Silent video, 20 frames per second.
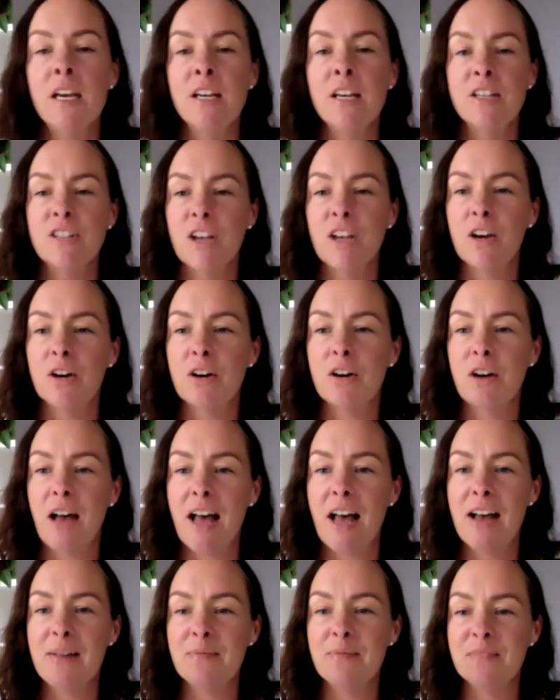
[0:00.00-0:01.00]
So
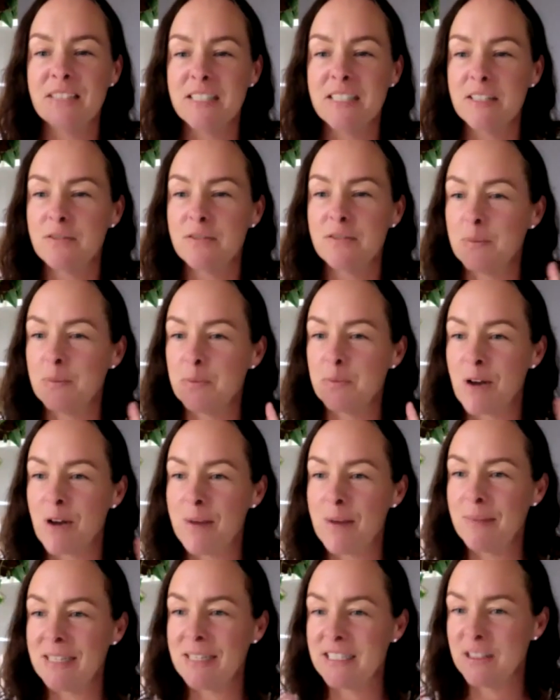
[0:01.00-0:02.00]
this is from
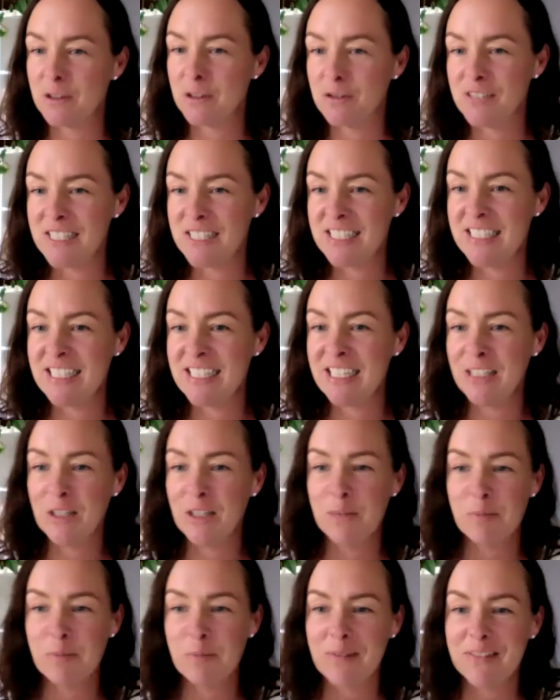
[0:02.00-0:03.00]
Primalista Christy,
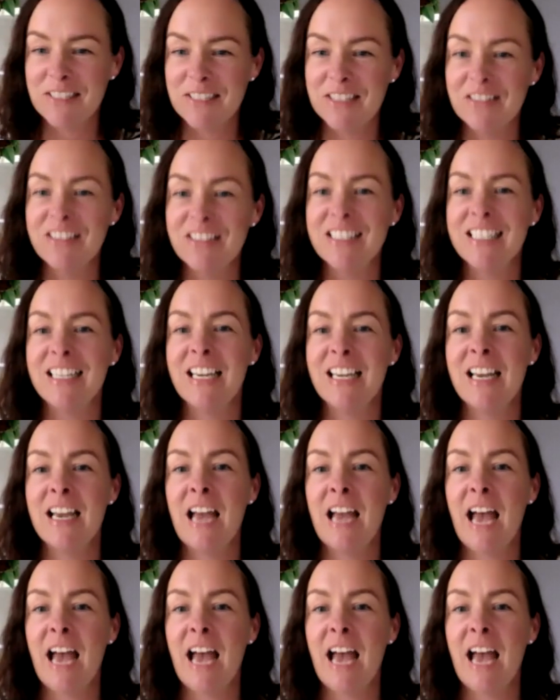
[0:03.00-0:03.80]
new Primalista Christy,